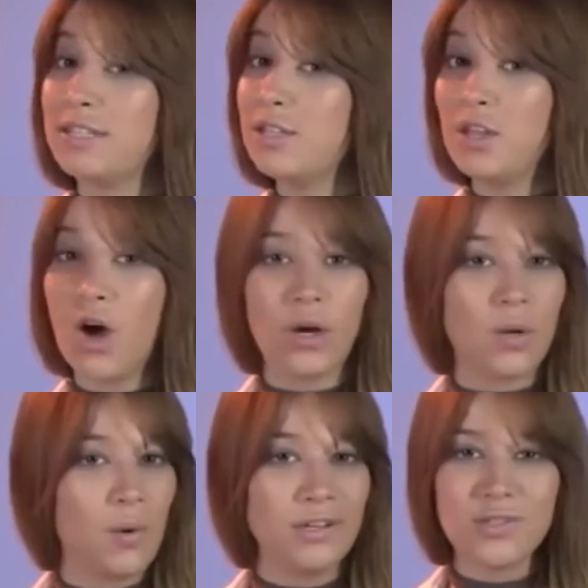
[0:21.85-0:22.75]
not a
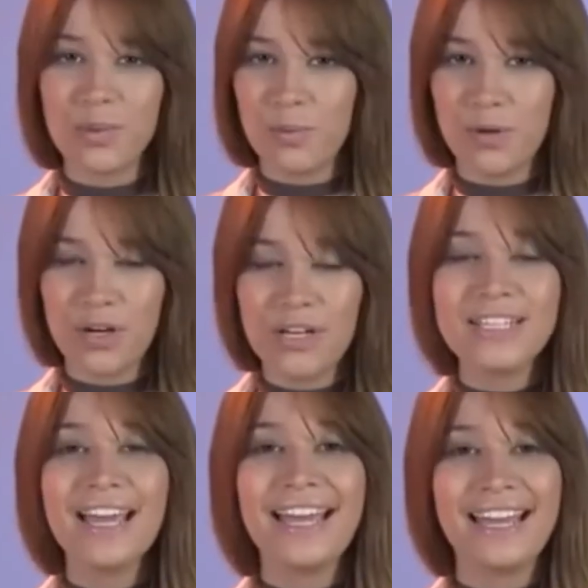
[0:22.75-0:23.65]
question word,
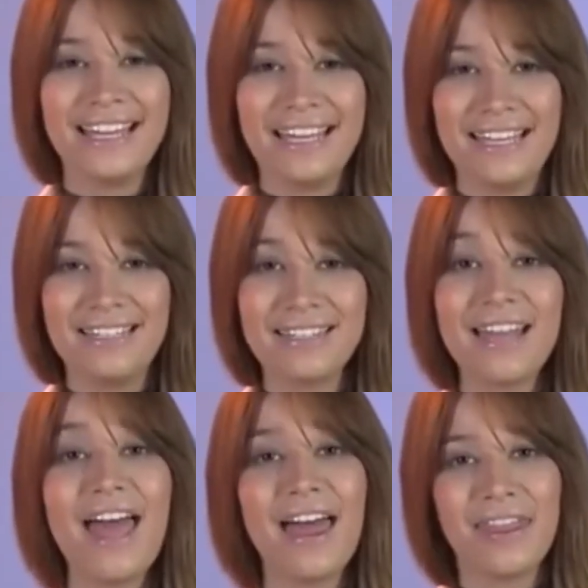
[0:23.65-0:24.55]
is
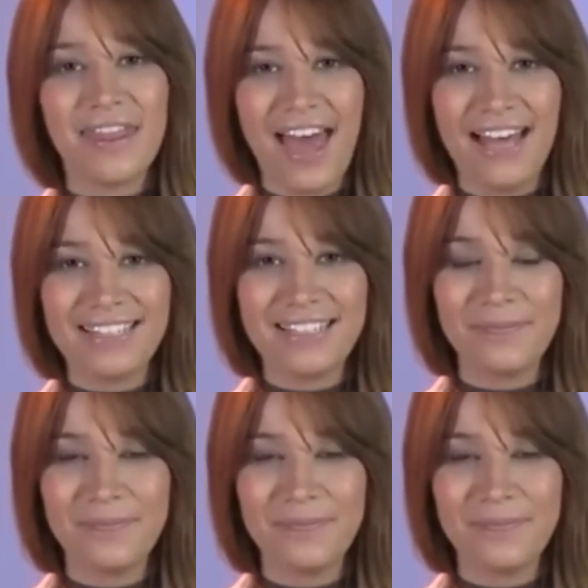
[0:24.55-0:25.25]
that.